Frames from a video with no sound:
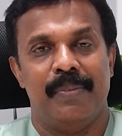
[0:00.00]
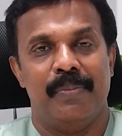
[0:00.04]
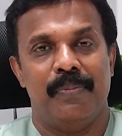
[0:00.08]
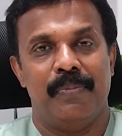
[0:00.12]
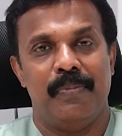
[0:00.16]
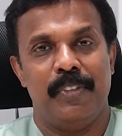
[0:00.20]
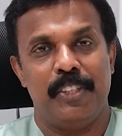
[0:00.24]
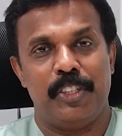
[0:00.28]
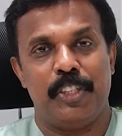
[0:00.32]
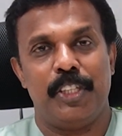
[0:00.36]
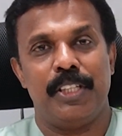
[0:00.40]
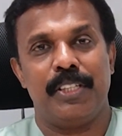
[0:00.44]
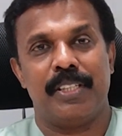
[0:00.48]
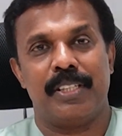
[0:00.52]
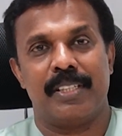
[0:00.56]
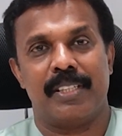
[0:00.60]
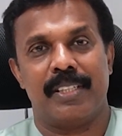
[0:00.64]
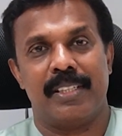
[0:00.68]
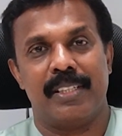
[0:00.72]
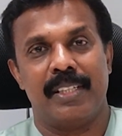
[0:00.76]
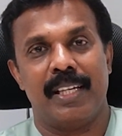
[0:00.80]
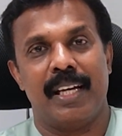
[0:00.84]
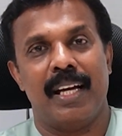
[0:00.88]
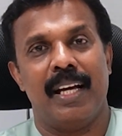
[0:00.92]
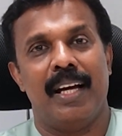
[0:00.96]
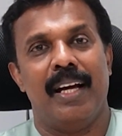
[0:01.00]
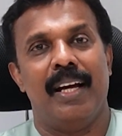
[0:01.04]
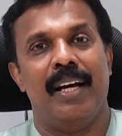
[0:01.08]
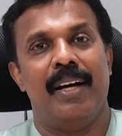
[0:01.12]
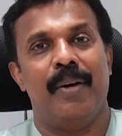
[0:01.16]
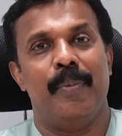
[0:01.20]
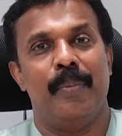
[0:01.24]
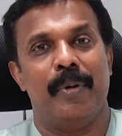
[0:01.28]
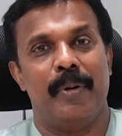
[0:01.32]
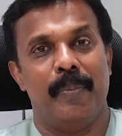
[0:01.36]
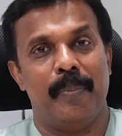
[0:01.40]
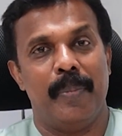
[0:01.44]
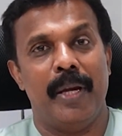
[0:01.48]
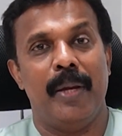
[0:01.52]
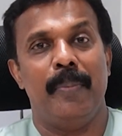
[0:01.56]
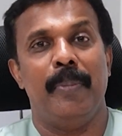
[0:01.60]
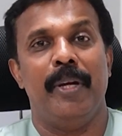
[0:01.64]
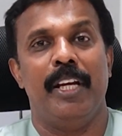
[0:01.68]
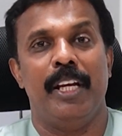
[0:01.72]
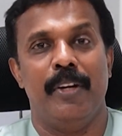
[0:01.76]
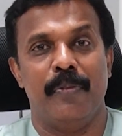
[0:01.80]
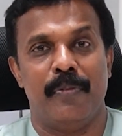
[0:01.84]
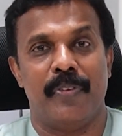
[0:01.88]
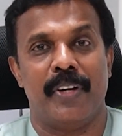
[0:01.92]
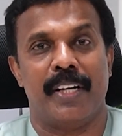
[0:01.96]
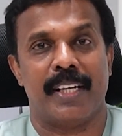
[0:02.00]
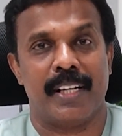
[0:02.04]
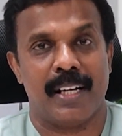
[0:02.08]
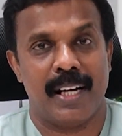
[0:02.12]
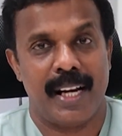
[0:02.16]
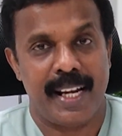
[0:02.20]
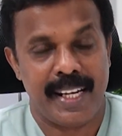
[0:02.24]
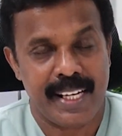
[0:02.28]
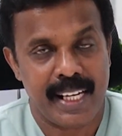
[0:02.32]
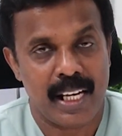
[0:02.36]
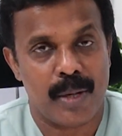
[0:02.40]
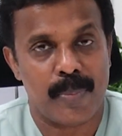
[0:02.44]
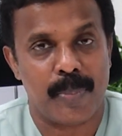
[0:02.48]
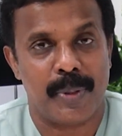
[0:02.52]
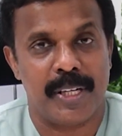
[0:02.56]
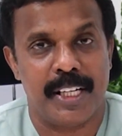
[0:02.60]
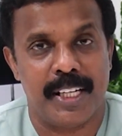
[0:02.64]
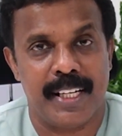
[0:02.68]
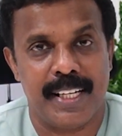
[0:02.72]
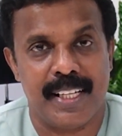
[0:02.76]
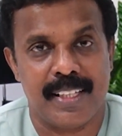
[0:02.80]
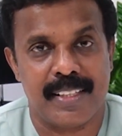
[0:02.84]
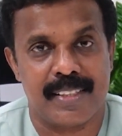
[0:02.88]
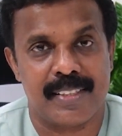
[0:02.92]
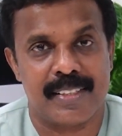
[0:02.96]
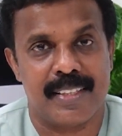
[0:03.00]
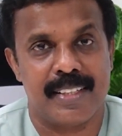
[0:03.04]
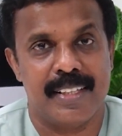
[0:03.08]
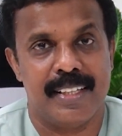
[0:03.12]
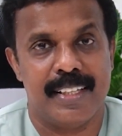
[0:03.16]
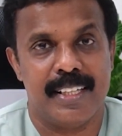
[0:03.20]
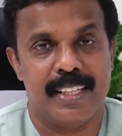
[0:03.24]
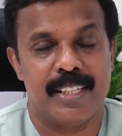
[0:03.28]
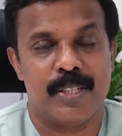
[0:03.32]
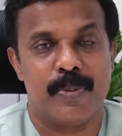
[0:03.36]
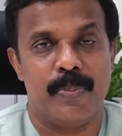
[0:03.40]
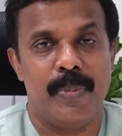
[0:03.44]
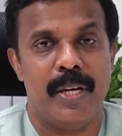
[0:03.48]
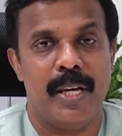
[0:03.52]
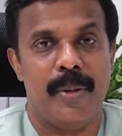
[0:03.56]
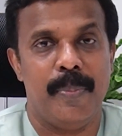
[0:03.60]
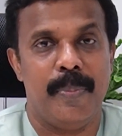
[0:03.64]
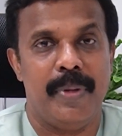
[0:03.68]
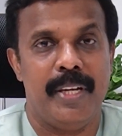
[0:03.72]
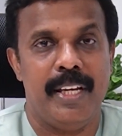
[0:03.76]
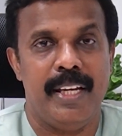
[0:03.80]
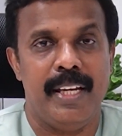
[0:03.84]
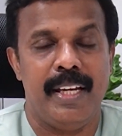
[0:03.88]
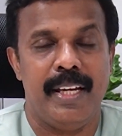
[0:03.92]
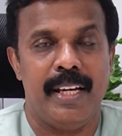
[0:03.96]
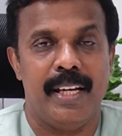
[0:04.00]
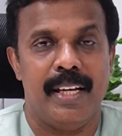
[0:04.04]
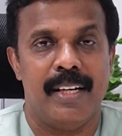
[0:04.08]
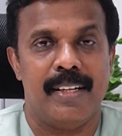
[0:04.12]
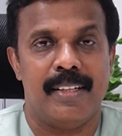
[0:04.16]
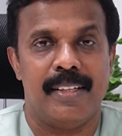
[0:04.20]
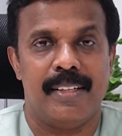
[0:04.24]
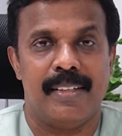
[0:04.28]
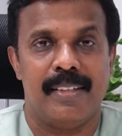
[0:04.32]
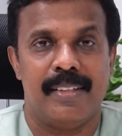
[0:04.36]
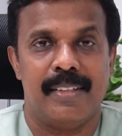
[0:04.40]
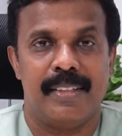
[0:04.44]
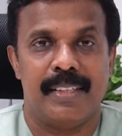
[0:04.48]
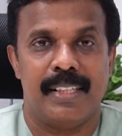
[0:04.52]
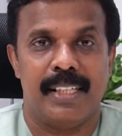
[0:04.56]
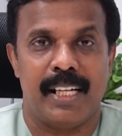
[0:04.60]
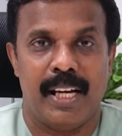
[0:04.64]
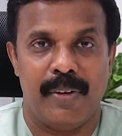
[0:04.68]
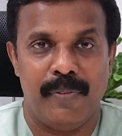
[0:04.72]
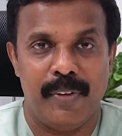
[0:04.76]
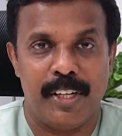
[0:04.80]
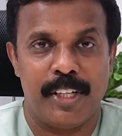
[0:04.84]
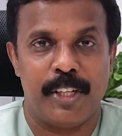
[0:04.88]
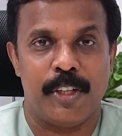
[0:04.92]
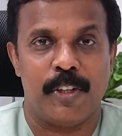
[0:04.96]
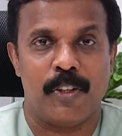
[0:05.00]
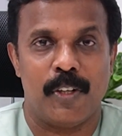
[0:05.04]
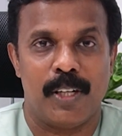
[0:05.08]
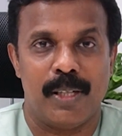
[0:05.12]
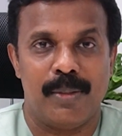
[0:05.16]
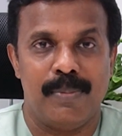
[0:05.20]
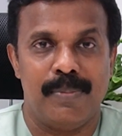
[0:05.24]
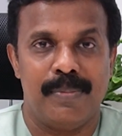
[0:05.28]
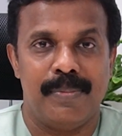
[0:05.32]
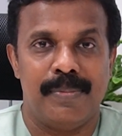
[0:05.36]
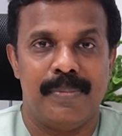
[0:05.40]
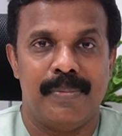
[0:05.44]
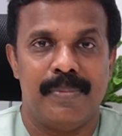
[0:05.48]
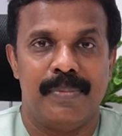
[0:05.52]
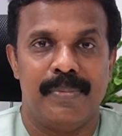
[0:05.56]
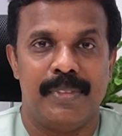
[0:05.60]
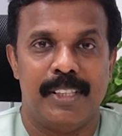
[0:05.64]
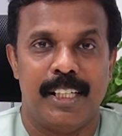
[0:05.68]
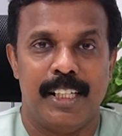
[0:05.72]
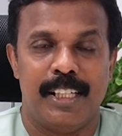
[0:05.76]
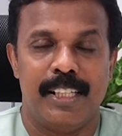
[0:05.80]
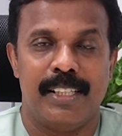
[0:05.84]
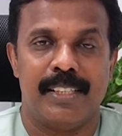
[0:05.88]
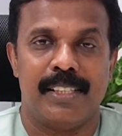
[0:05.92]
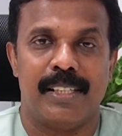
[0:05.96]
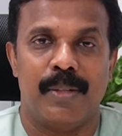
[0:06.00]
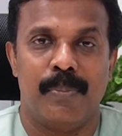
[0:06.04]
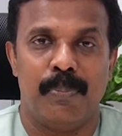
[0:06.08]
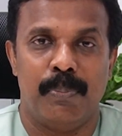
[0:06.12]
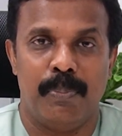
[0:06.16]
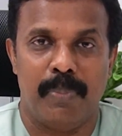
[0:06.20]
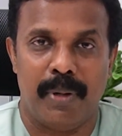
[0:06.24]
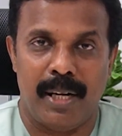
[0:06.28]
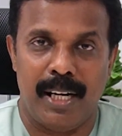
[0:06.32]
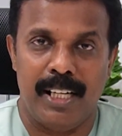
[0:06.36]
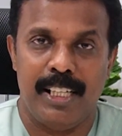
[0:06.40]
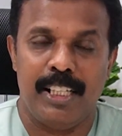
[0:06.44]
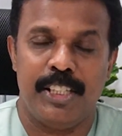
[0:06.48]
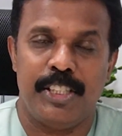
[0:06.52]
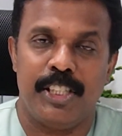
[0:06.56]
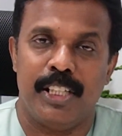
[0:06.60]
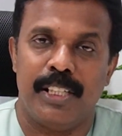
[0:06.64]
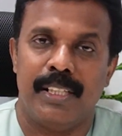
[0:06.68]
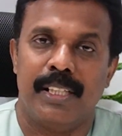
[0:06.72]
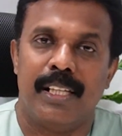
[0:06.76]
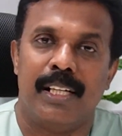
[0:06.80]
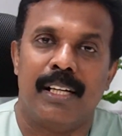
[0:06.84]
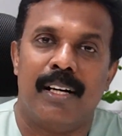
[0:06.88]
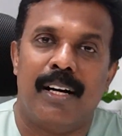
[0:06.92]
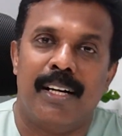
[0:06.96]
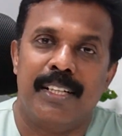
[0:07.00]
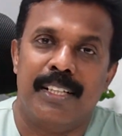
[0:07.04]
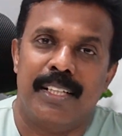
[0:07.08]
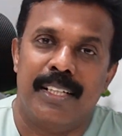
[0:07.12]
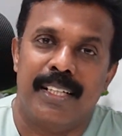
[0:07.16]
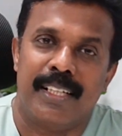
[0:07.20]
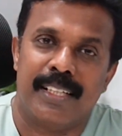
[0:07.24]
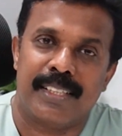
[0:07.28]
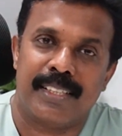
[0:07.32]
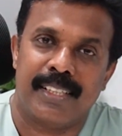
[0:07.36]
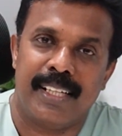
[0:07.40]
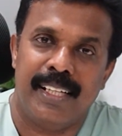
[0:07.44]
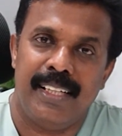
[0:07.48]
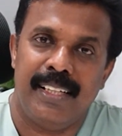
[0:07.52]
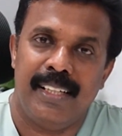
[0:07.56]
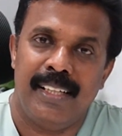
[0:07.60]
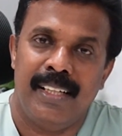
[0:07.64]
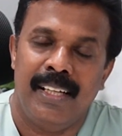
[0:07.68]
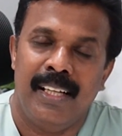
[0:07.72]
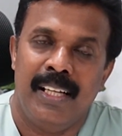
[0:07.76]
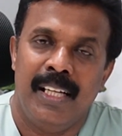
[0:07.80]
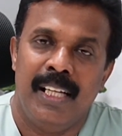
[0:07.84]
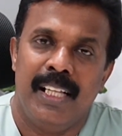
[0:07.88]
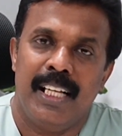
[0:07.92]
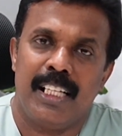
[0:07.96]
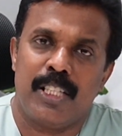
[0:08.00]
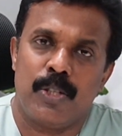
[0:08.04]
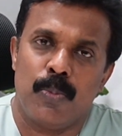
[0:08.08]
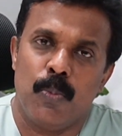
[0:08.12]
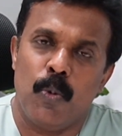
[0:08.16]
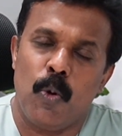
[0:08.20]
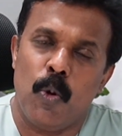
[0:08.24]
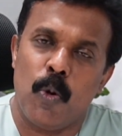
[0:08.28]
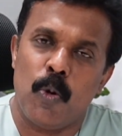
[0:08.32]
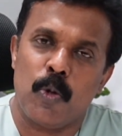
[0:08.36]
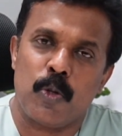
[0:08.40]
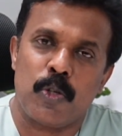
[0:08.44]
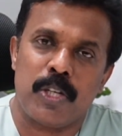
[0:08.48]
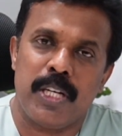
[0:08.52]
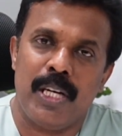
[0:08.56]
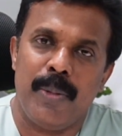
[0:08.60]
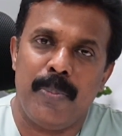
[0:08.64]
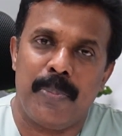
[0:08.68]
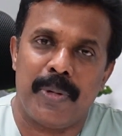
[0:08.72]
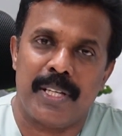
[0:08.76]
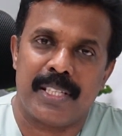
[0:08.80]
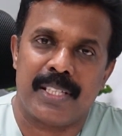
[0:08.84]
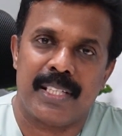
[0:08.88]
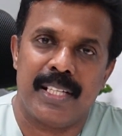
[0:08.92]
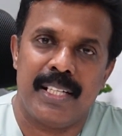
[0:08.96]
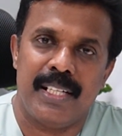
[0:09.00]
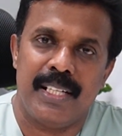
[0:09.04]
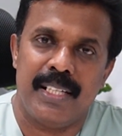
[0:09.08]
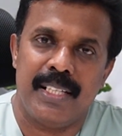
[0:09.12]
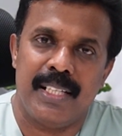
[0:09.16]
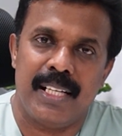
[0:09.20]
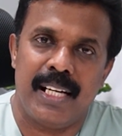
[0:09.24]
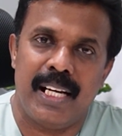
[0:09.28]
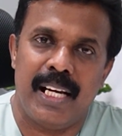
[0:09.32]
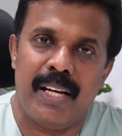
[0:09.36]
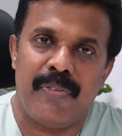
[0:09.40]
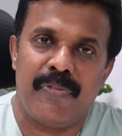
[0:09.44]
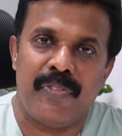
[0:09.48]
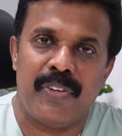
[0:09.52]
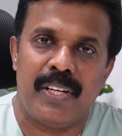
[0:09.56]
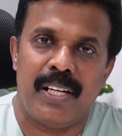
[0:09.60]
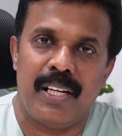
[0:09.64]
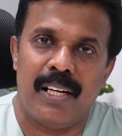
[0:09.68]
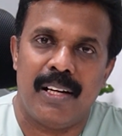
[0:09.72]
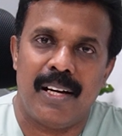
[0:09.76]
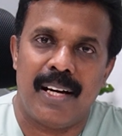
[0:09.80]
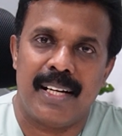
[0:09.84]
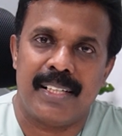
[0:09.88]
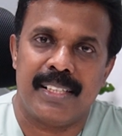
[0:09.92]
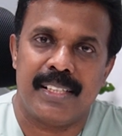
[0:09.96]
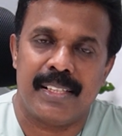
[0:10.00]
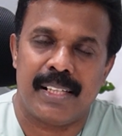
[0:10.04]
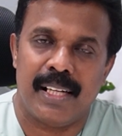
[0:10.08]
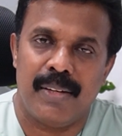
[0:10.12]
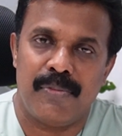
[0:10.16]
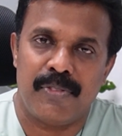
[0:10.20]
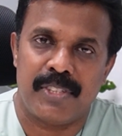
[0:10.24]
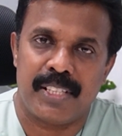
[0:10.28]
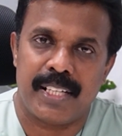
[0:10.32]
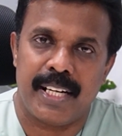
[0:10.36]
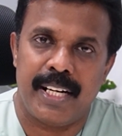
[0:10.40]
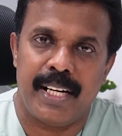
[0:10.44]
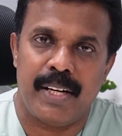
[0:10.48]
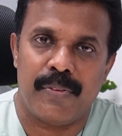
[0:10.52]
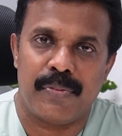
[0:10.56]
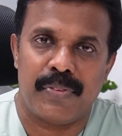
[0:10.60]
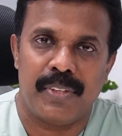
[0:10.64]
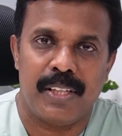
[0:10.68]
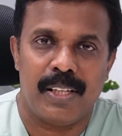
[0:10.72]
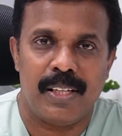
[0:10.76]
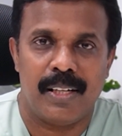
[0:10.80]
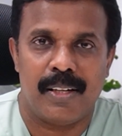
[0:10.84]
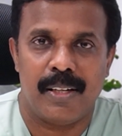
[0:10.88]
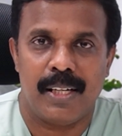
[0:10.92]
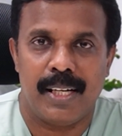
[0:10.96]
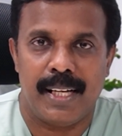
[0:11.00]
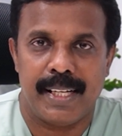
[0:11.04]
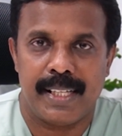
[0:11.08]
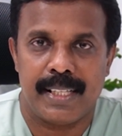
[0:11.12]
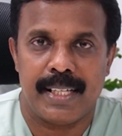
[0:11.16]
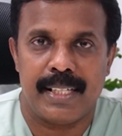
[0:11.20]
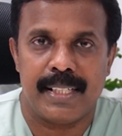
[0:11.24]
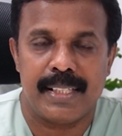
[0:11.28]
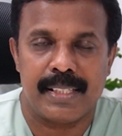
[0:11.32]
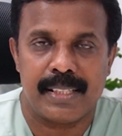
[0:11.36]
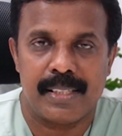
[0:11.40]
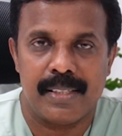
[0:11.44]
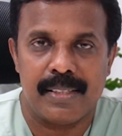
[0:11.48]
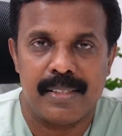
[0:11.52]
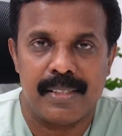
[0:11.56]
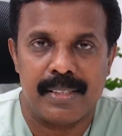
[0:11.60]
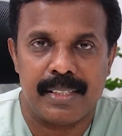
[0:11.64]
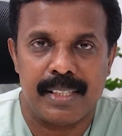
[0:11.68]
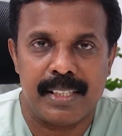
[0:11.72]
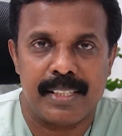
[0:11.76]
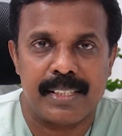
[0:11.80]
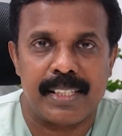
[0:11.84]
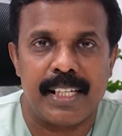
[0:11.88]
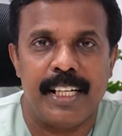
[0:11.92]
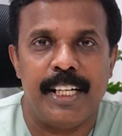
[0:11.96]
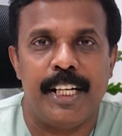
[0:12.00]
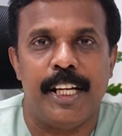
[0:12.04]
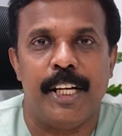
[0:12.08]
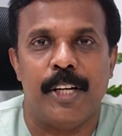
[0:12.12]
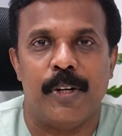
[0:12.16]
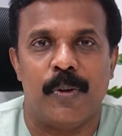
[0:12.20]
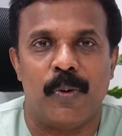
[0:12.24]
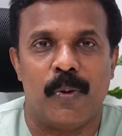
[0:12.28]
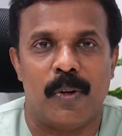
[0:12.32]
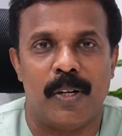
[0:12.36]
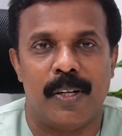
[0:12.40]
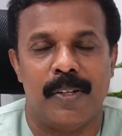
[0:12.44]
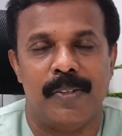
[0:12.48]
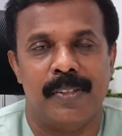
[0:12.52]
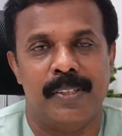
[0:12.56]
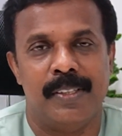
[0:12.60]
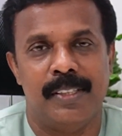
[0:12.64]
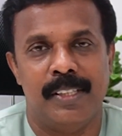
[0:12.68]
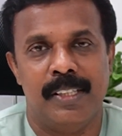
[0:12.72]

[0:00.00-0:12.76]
which is maybe infected like appendix. It may be a diverticulum, that is a bulge in the large intestine. That's mostly present in the left side of the large, like that is the descending colon.